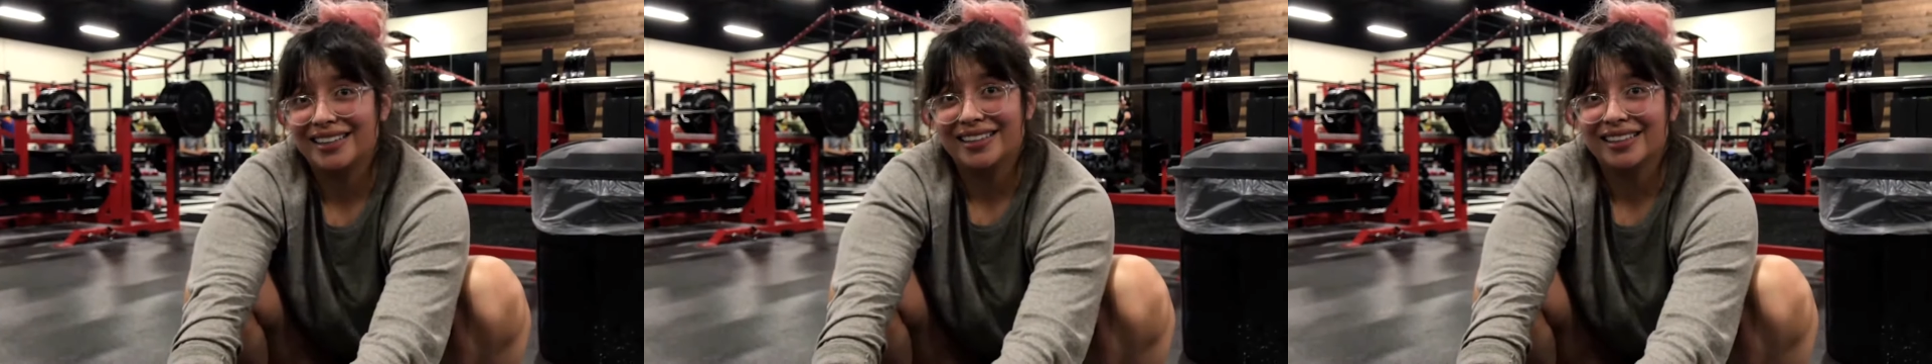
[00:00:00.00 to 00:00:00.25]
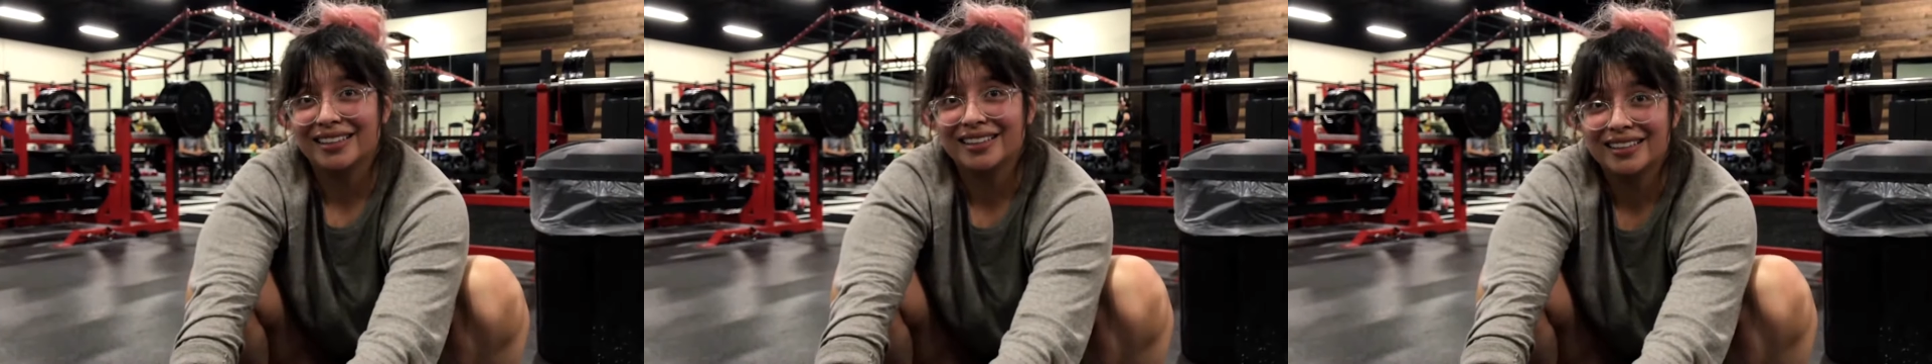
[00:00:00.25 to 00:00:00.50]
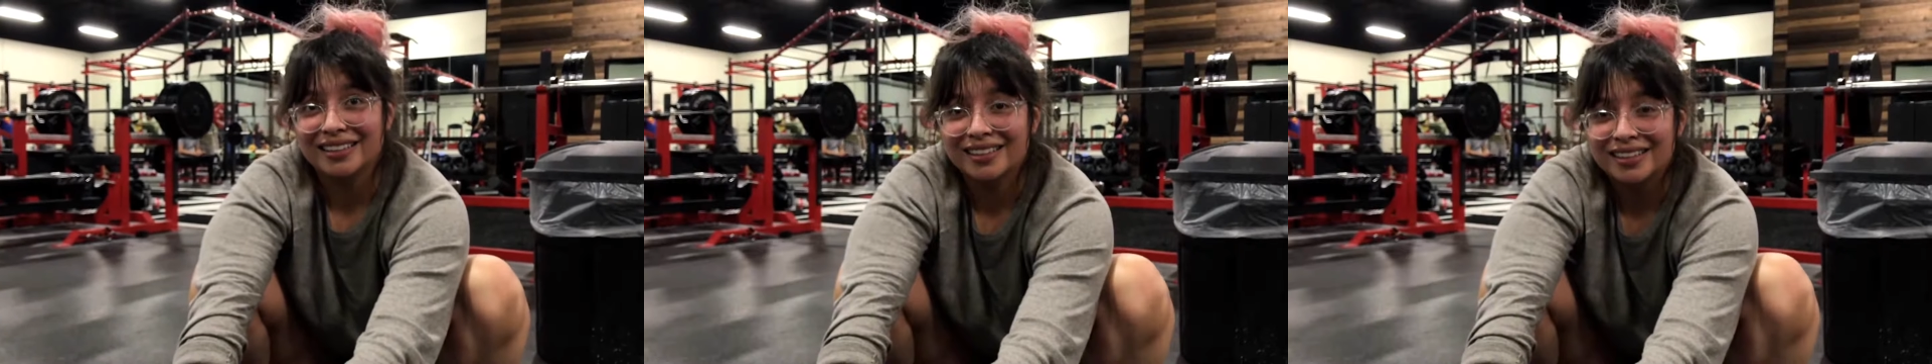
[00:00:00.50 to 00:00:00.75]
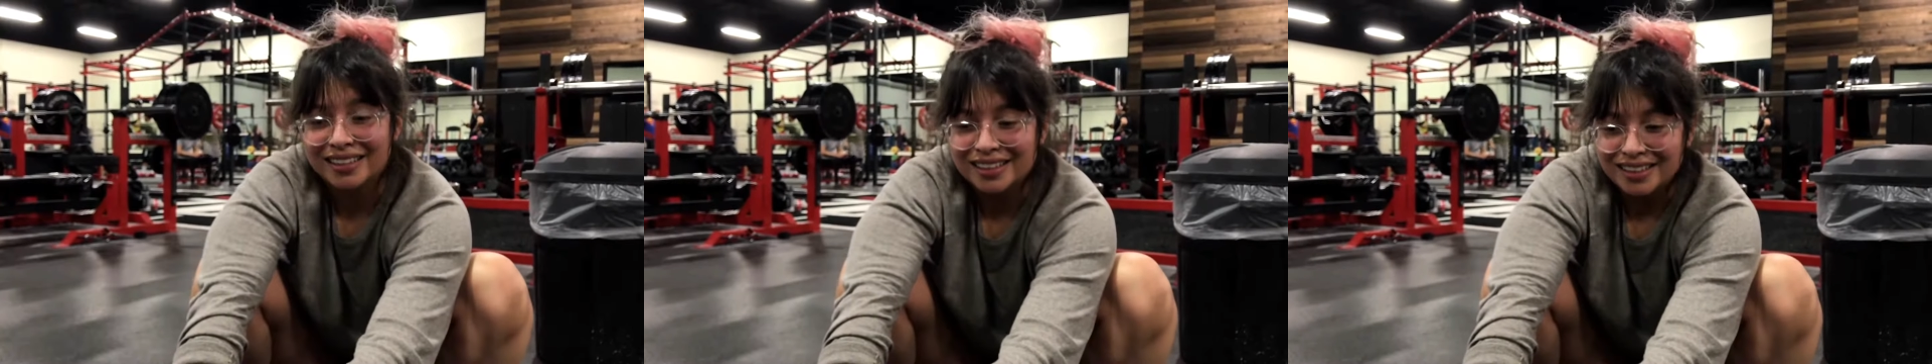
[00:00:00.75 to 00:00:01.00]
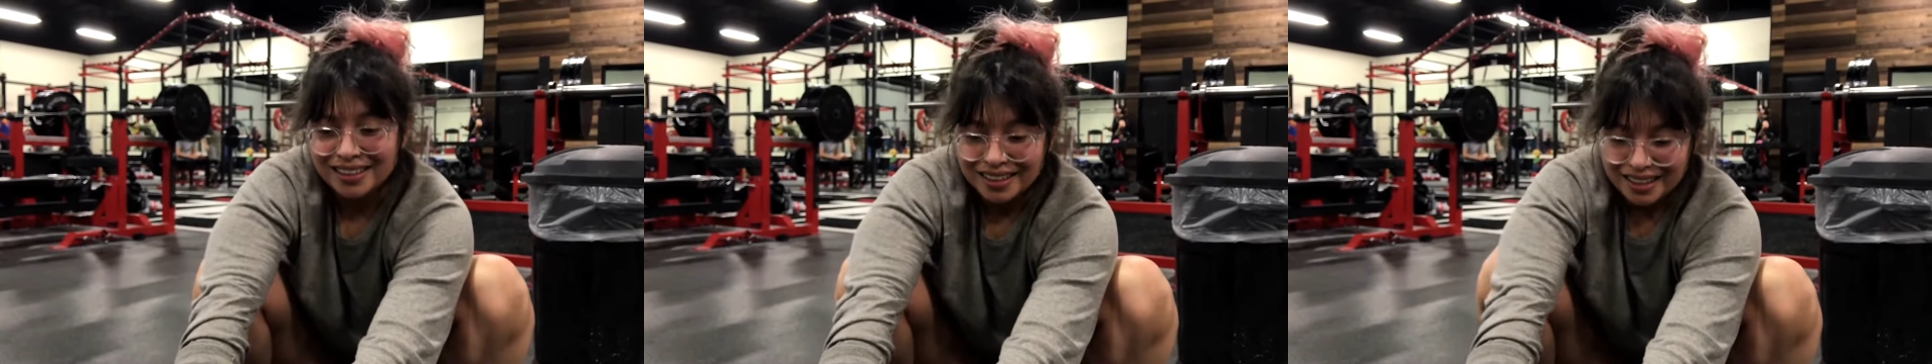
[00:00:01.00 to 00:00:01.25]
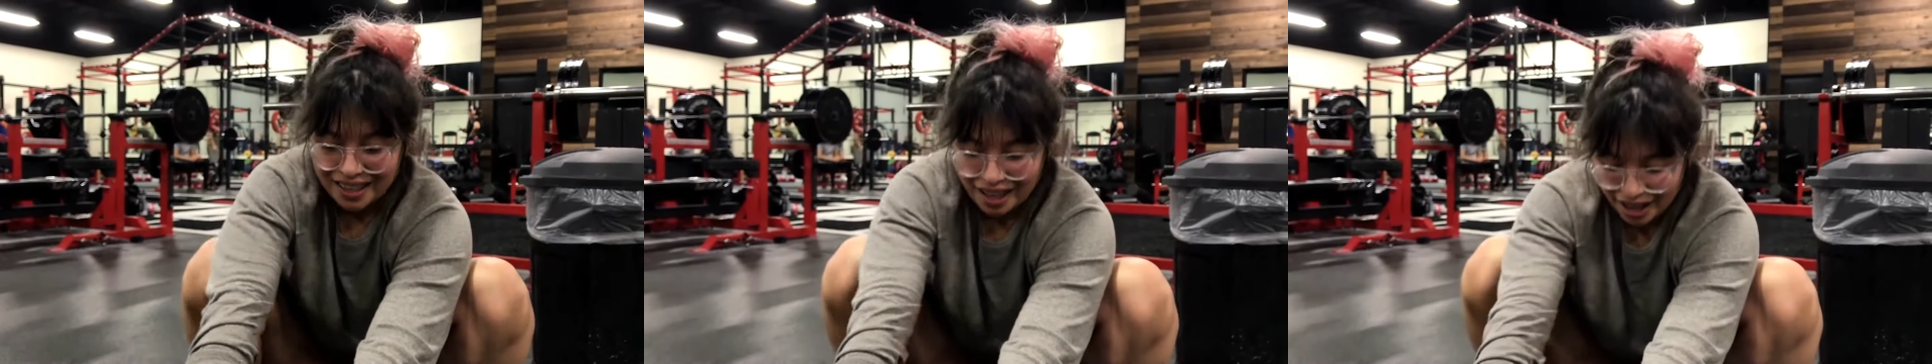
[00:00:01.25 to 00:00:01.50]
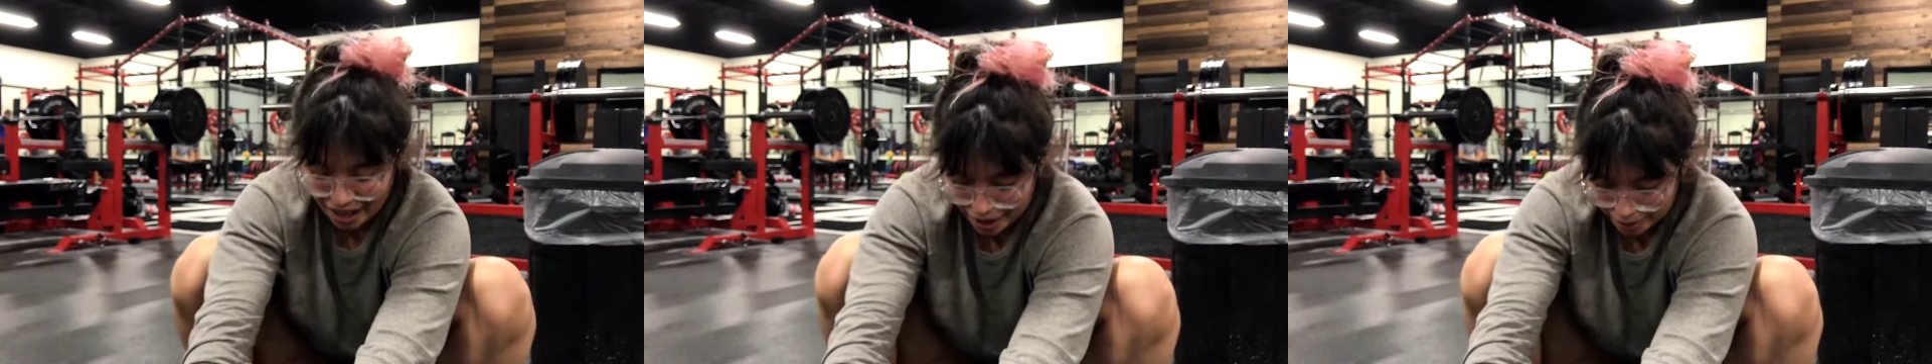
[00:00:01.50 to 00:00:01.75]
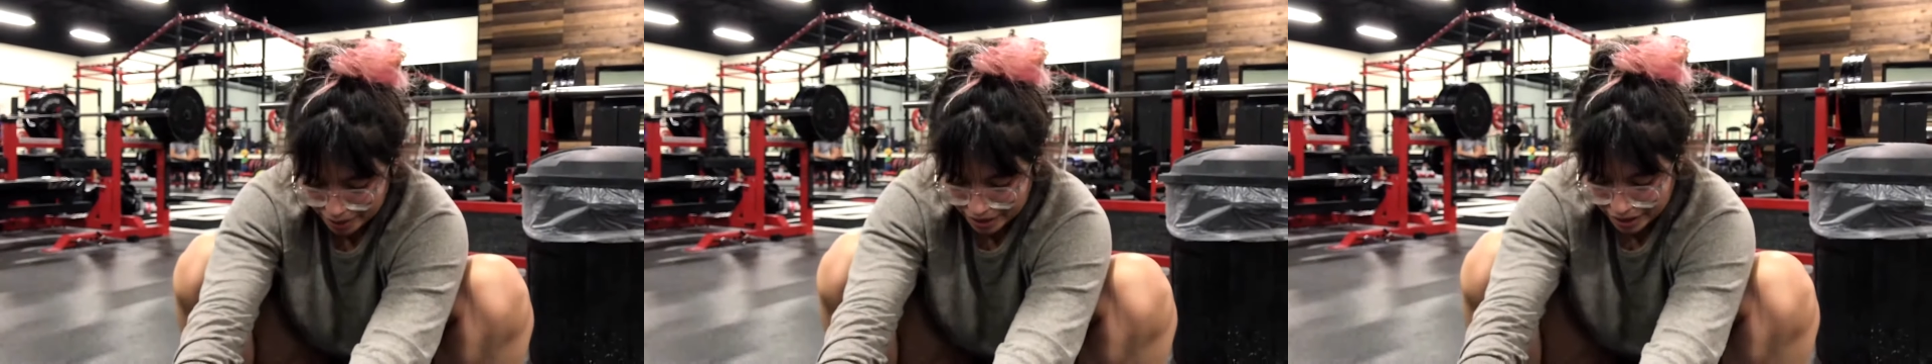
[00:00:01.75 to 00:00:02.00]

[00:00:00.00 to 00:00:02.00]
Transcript: Is it acting class? Um,